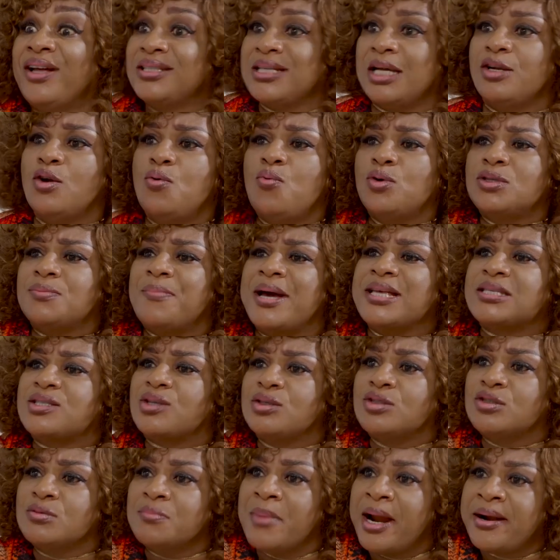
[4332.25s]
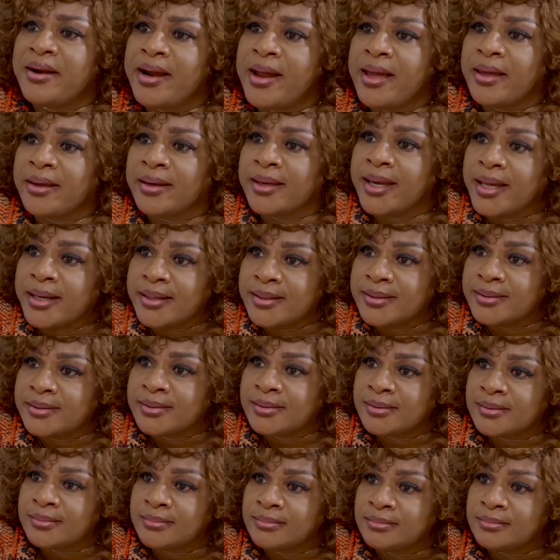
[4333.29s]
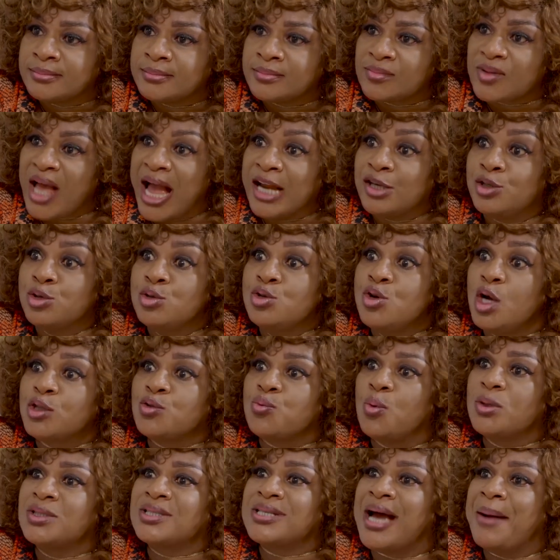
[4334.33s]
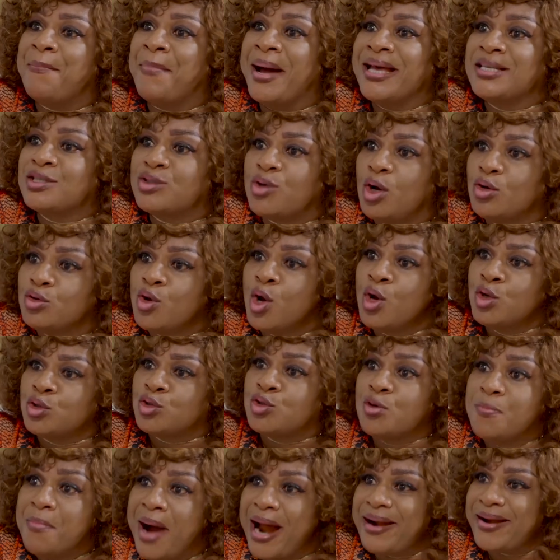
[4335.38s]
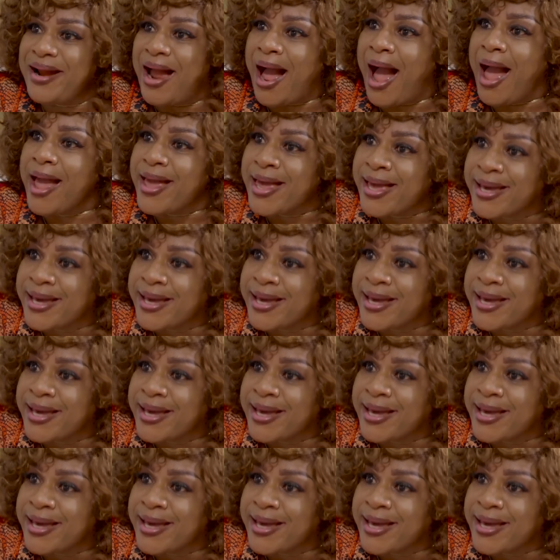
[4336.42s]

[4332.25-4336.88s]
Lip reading: fact, I don't want my son to marry again. I do not want my son to marry her